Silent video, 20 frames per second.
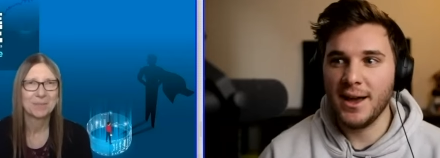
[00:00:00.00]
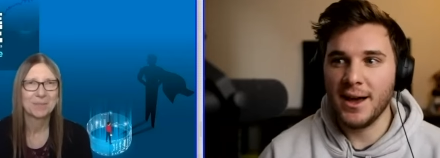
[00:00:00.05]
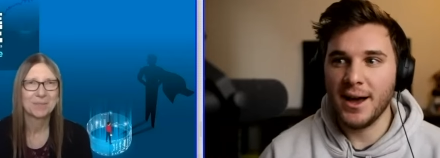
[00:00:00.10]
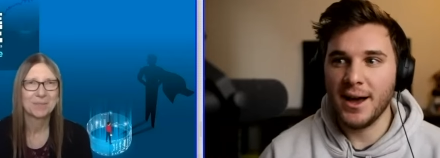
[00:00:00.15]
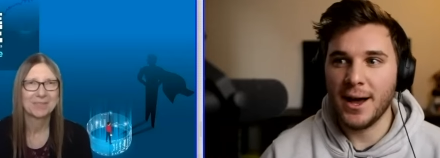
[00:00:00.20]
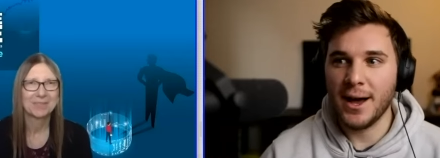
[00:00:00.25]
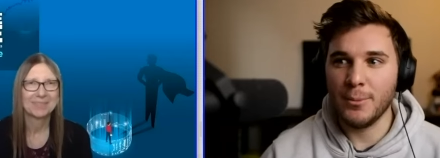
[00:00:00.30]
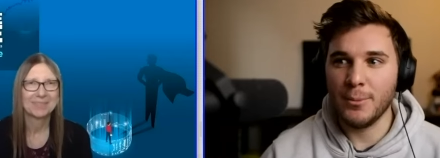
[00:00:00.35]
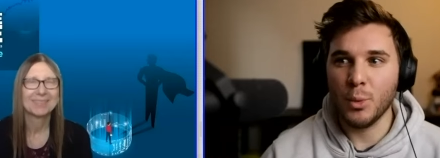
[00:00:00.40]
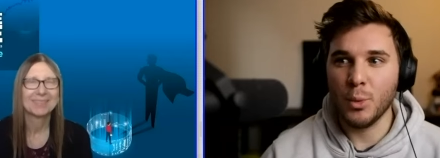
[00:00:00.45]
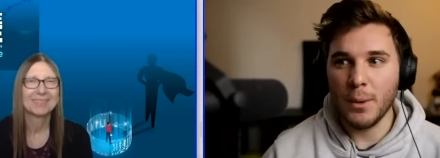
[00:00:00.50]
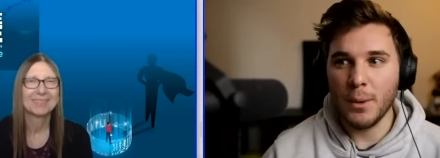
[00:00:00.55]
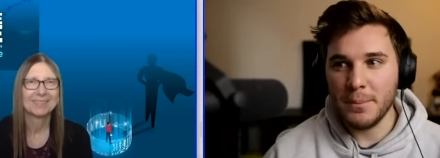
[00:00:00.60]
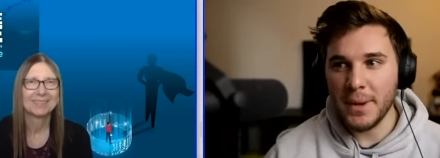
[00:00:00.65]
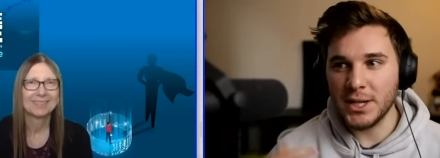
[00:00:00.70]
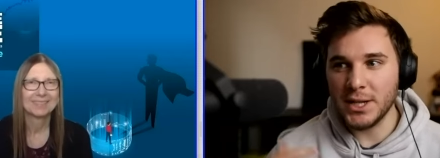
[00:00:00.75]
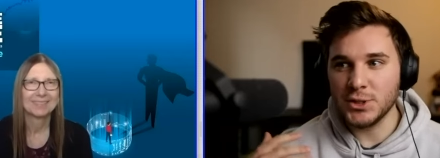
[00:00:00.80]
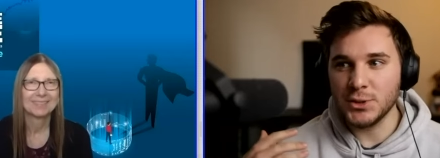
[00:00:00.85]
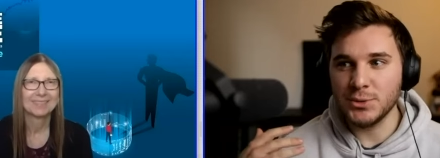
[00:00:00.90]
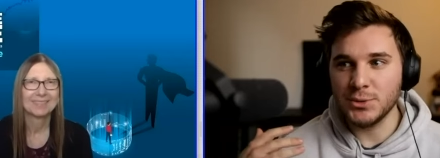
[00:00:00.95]
Speaker 1: Um, what
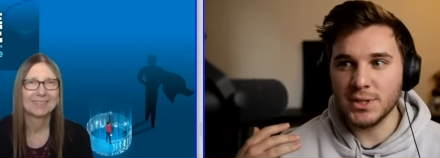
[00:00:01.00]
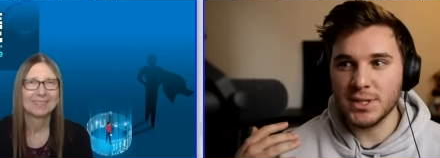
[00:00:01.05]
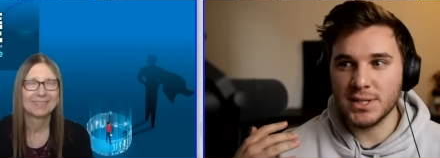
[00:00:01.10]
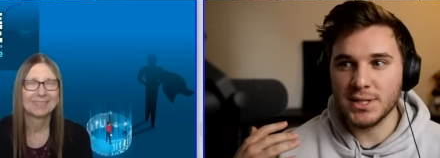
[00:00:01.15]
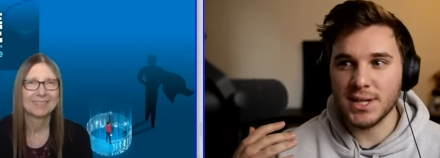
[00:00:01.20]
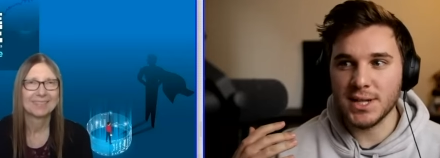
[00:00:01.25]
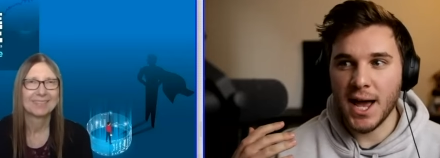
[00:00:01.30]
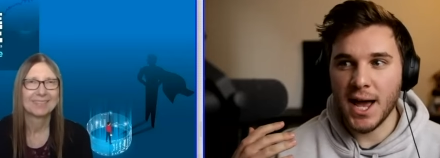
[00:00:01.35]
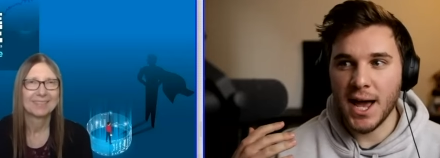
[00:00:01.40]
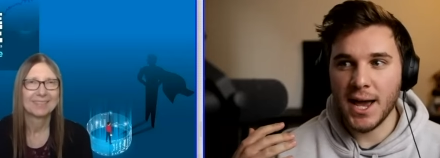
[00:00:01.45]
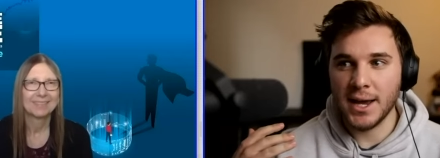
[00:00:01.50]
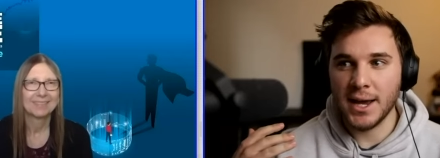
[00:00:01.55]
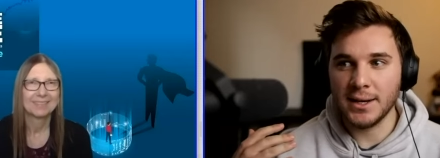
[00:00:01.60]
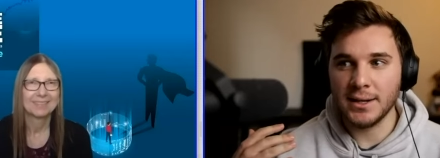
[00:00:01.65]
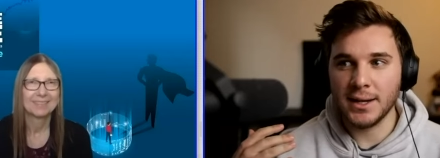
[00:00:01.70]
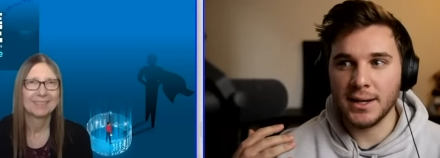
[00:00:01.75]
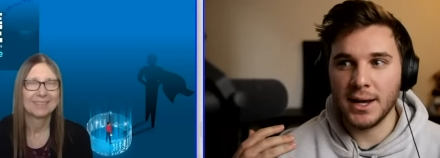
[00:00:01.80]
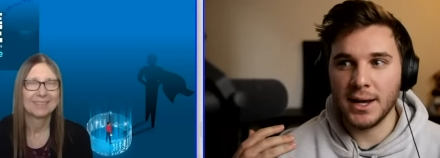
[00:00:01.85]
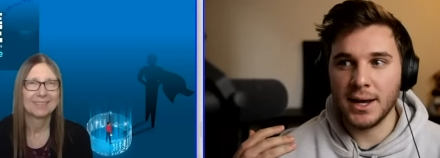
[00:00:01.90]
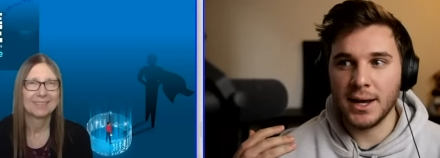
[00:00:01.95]
made you decide
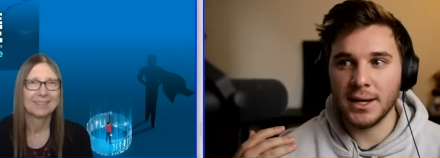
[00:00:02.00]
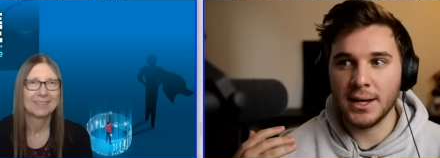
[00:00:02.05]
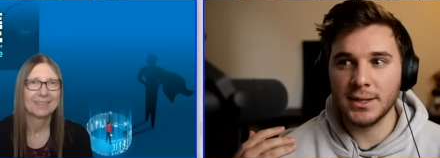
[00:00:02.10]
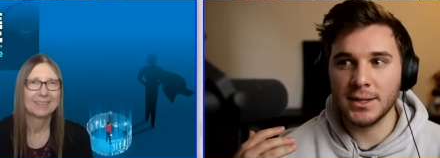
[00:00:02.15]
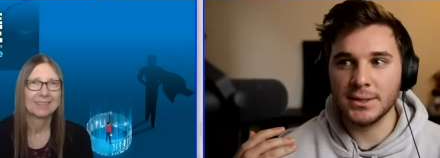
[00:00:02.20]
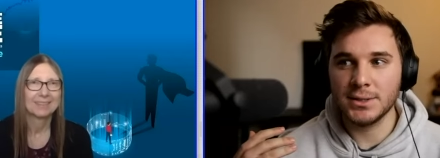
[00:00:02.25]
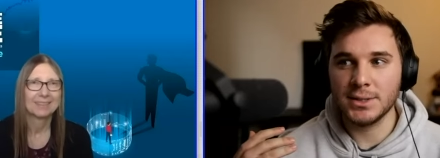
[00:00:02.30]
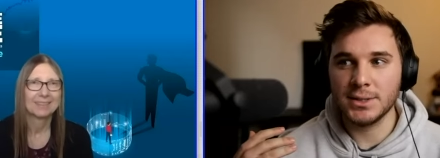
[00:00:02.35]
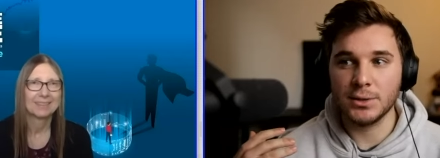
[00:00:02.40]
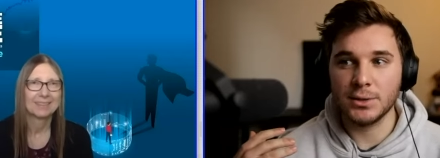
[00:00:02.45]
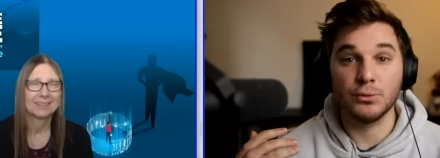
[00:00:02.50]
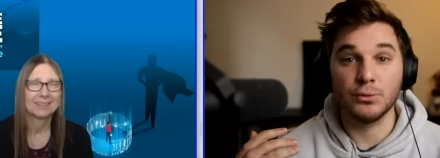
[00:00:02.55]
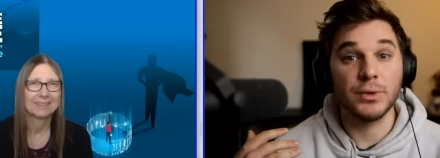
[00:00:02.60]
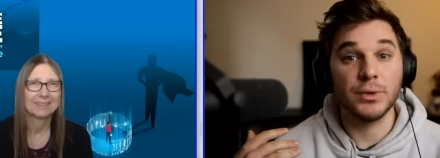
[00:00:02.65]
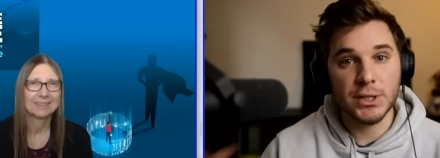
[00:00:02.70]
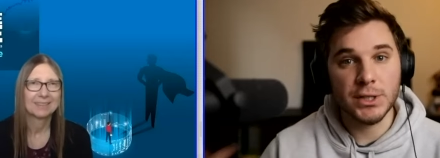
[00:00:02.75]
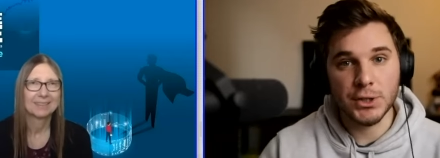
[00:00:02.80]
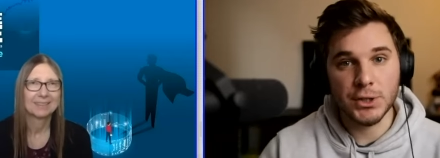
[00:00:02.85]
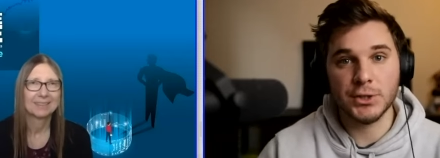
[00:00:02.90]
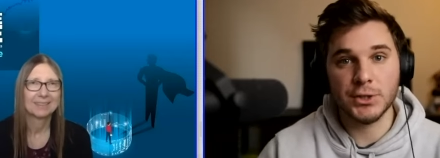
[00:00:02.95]
uh, to
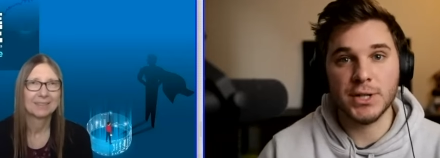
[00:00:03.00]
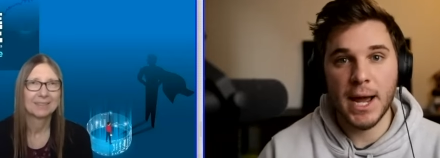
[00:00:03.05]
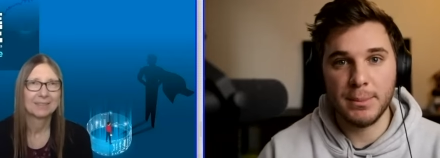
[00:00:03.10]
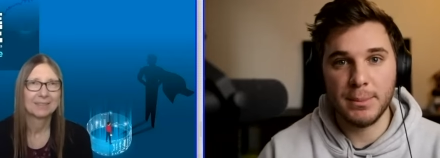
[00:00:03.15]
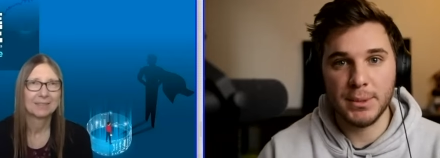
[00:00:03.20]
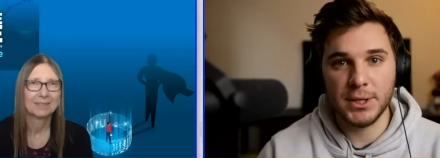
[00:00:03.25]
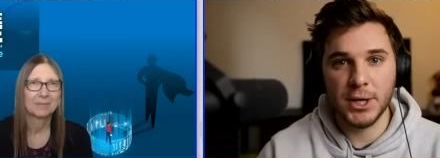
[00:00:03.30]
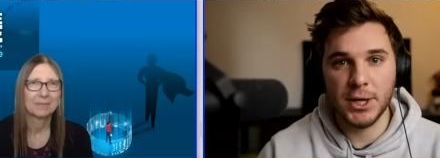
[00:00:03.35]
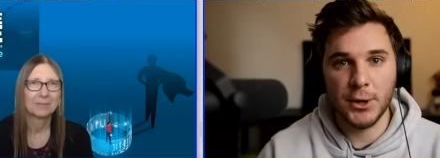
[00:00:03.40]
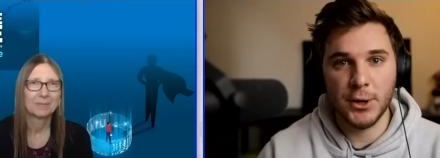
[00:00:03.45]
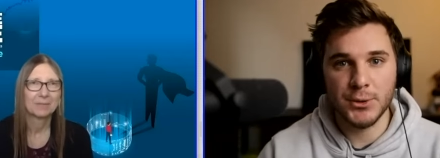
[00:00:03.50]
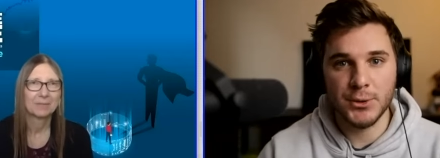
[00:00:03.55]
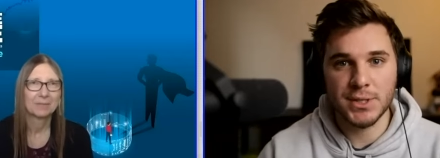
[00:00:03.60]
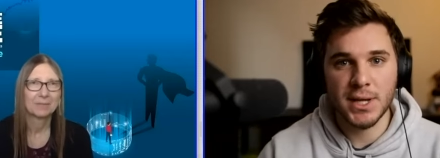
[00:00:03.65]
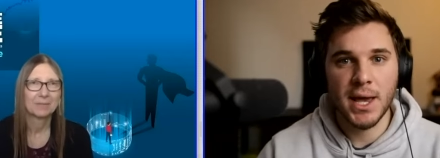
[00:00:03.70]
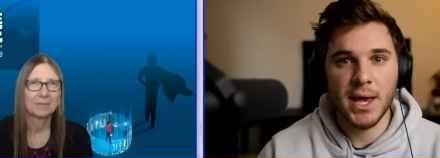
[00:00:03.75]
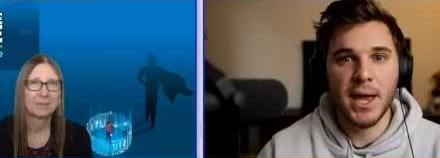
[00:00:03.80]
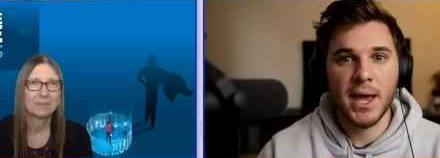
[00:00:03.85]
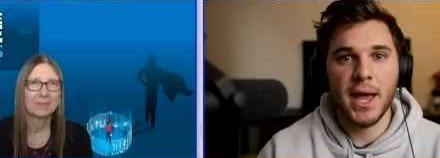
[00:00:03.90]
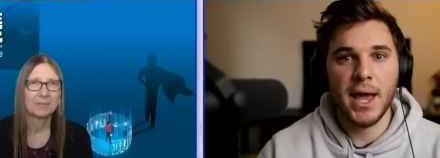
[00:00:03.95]
research IPOs,
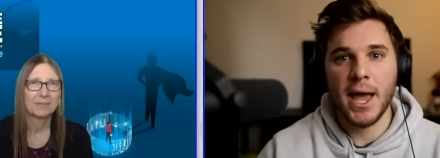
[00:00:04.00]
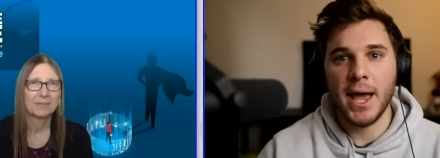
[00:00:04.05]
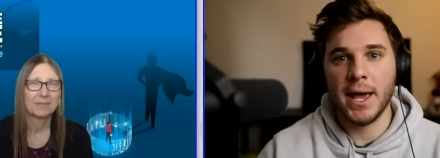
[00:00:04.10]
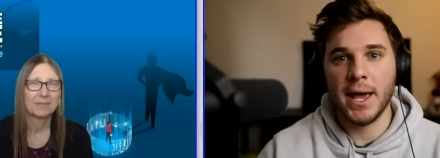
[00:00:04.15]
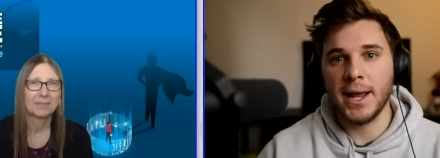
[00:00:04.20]
and